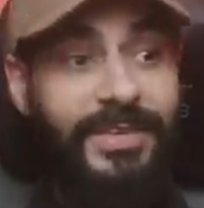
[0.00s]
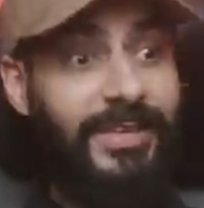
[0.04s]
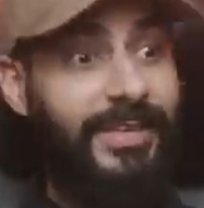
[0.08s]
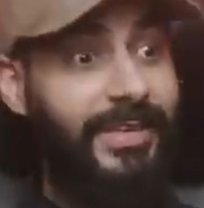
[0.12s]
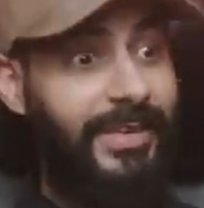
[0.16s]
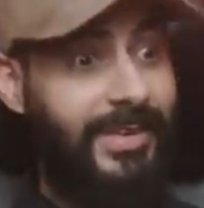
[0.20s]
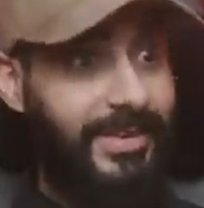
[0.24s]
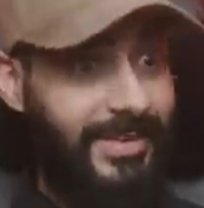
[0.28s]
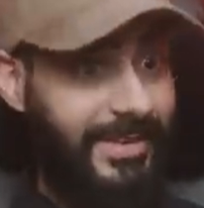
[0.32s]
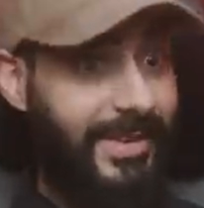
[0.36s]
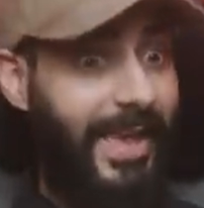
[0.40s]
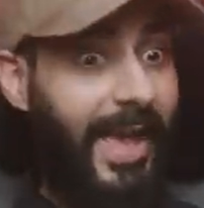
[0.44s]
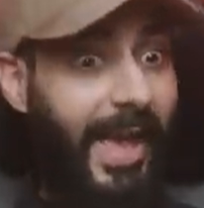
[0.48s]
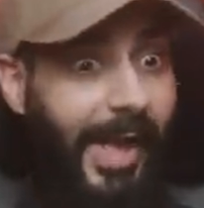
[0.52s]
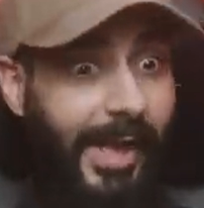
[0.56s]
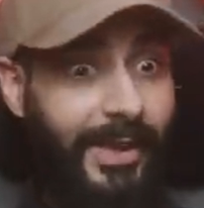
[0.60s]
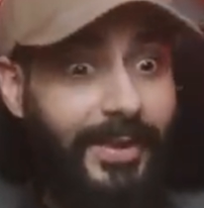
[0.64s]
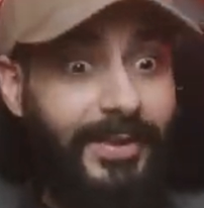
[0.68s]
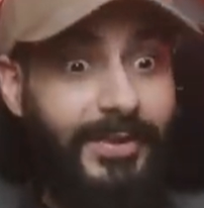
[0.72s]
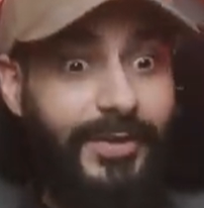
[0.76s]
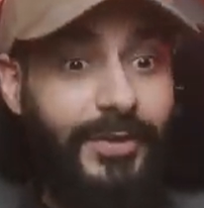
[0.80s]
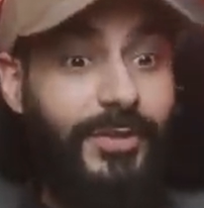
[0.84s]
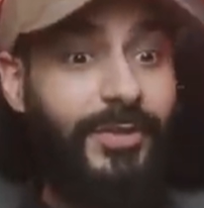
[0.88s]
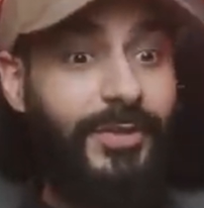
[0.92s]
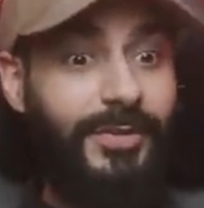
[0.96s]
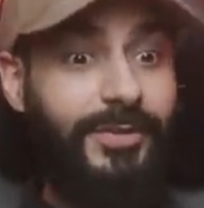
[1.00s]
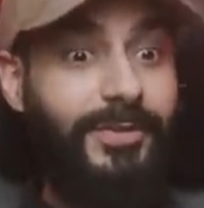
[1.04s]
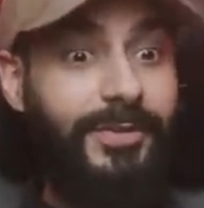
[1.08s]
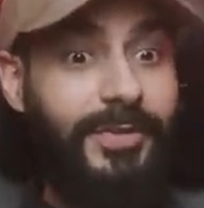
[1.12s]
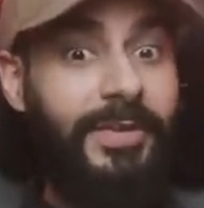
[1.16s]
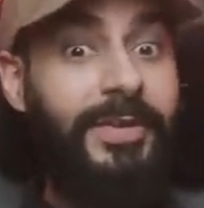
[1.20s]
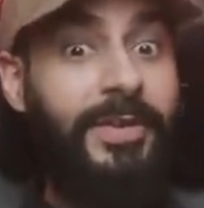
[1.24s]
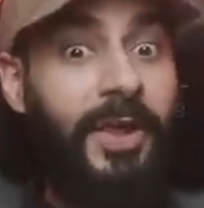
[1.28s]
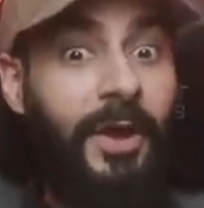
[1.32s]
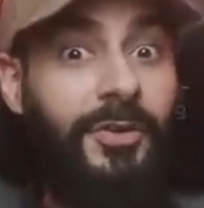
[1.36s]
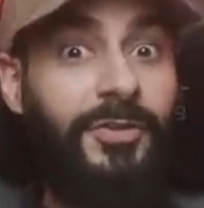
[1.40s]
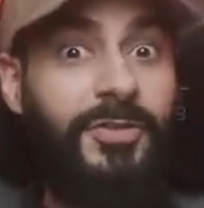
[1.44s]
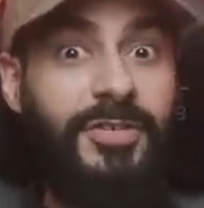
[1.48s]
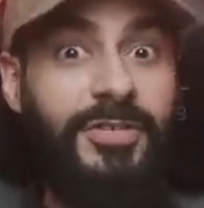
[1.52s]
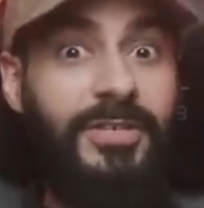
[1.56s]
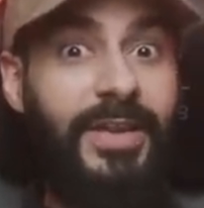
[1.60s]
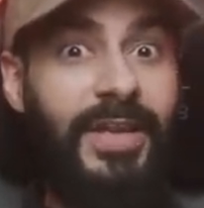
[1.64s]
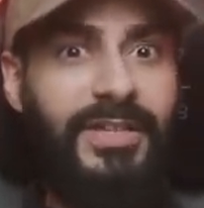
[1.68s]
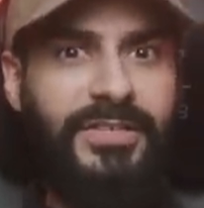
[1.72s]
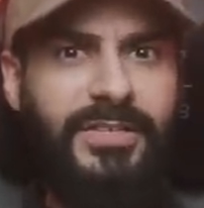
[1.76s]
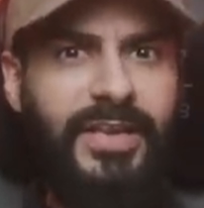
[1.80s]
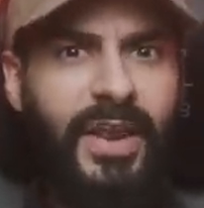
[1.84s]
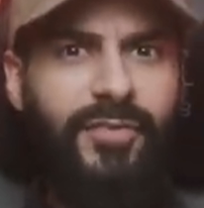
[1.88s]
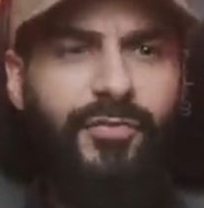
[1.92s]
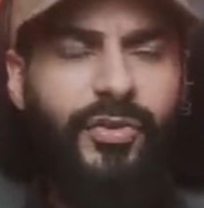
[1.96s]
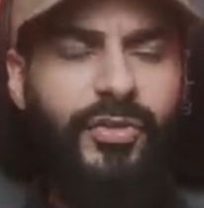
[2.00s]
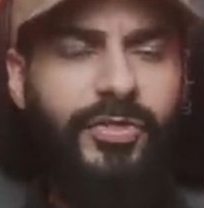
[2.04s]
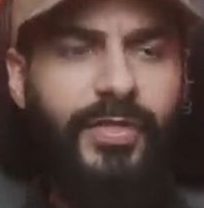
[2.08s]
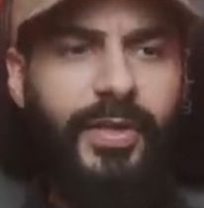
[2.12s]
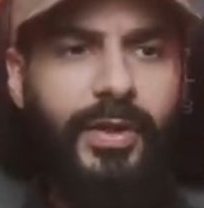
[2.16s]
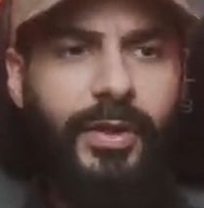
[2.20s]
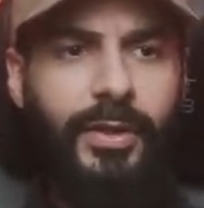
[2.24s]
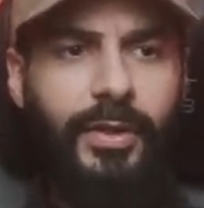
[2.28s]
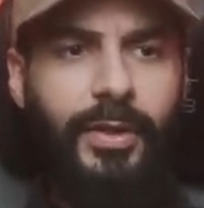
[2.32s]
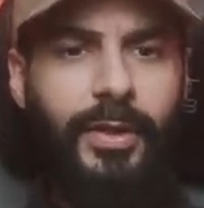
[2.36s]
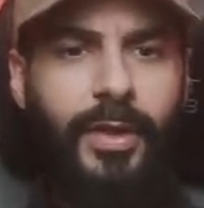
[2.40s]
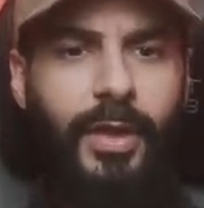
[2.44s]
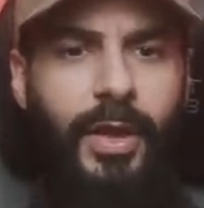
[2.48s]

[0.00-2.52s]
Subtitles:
He understands everything.